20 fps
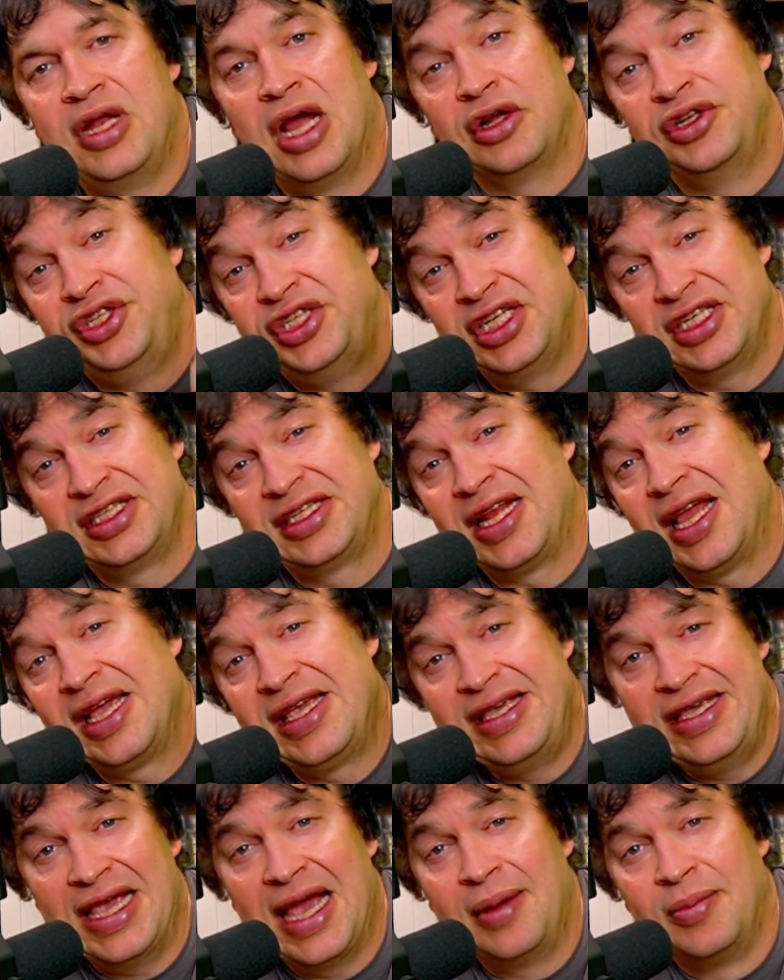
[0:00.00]
Now, just like
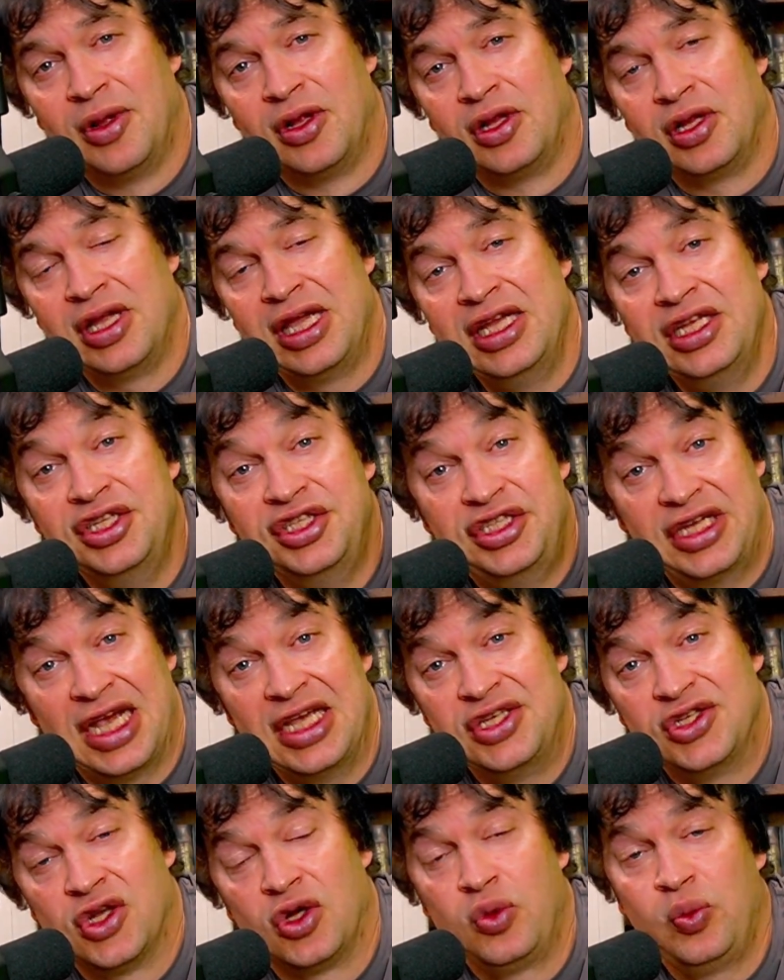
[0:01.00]
YAML, in
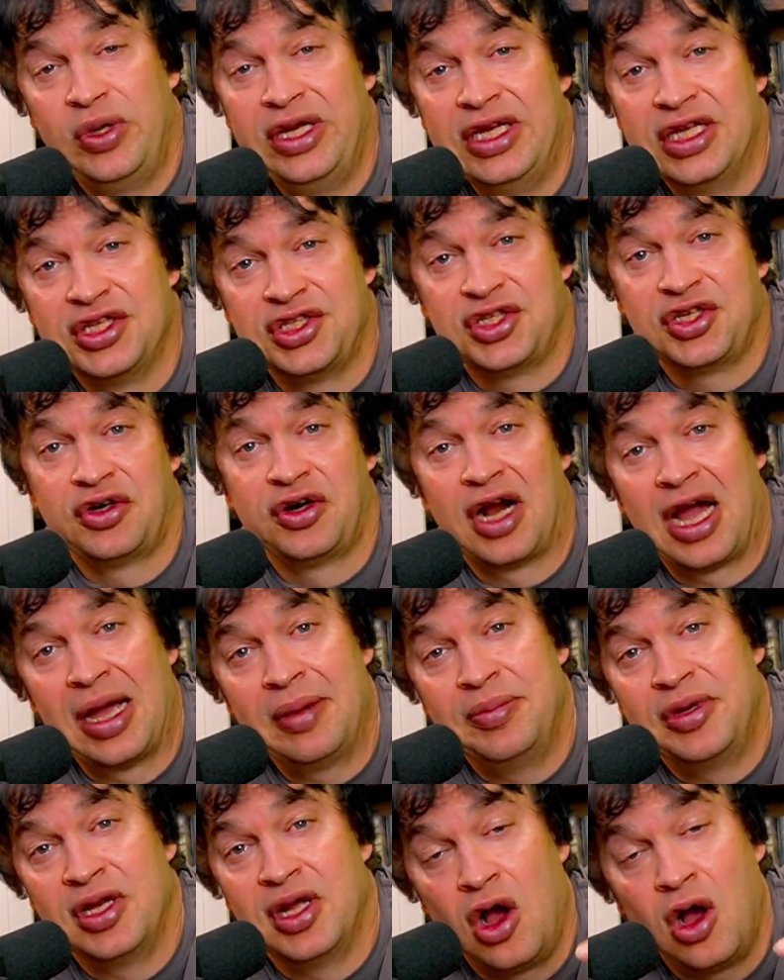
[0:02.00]
JSON we
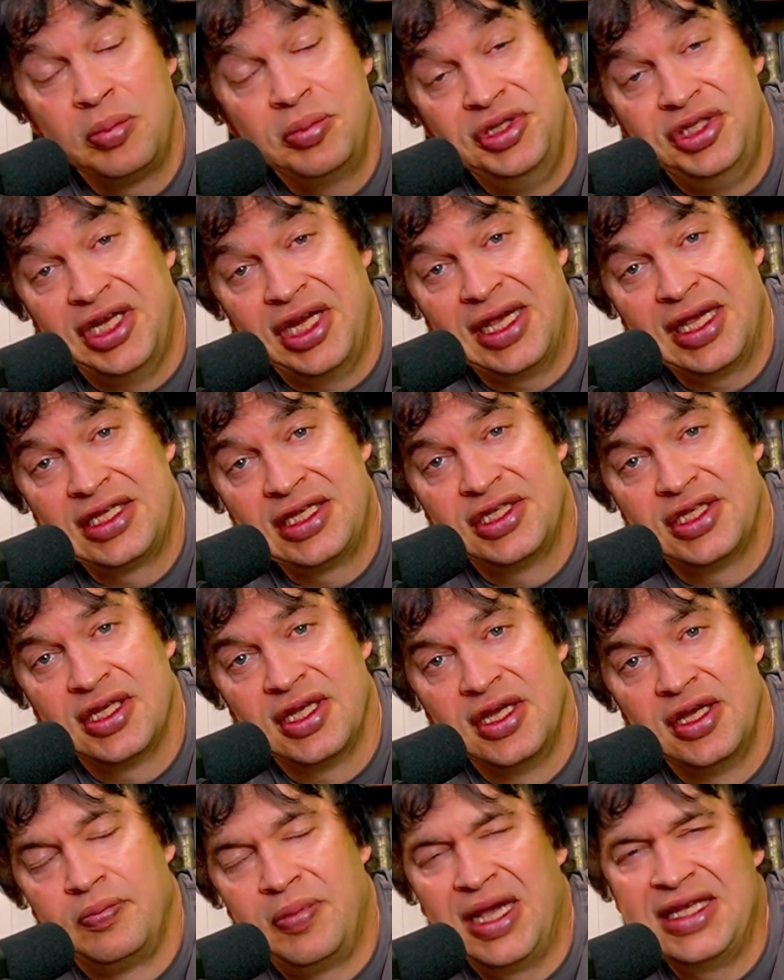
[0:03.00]
described objects,
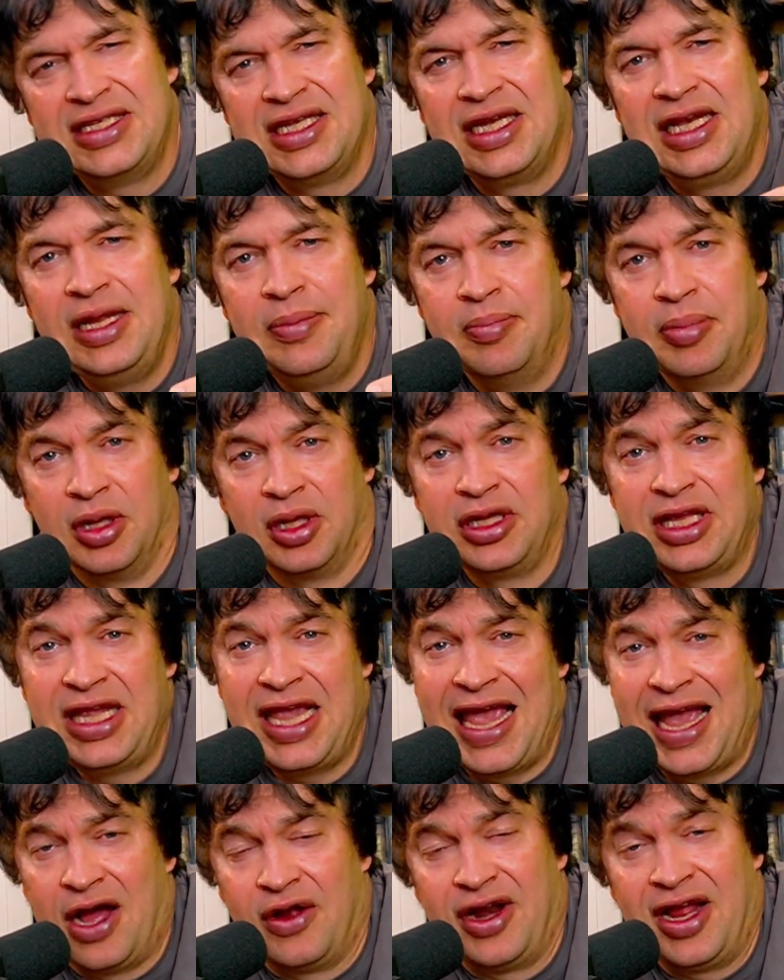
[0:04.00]
basically
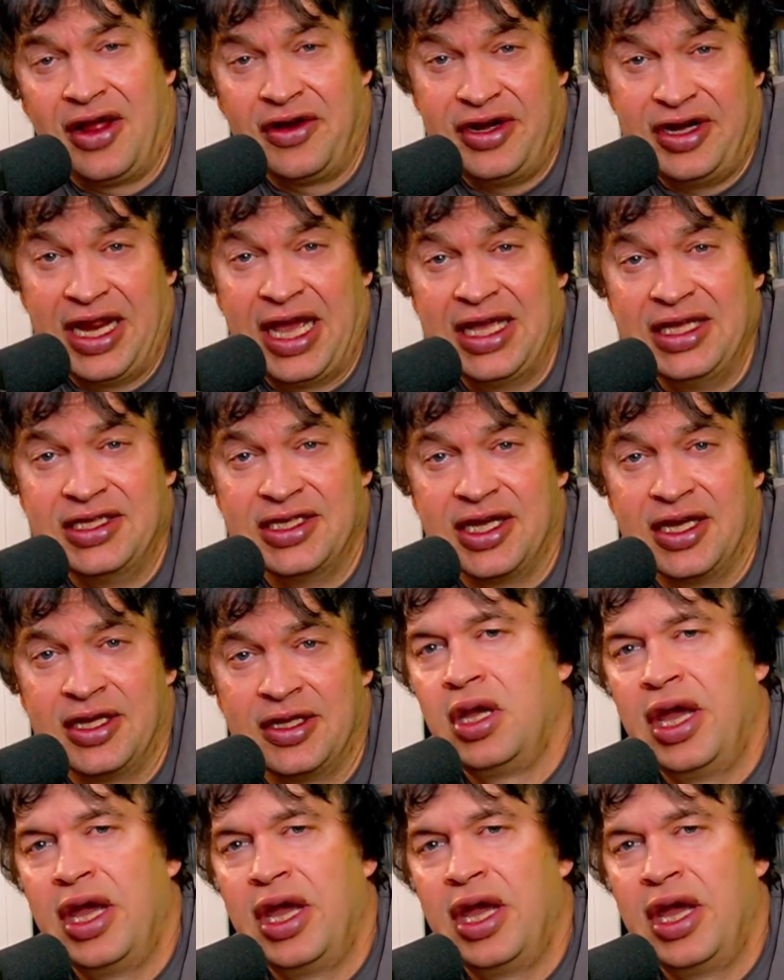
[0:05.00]
building out our data.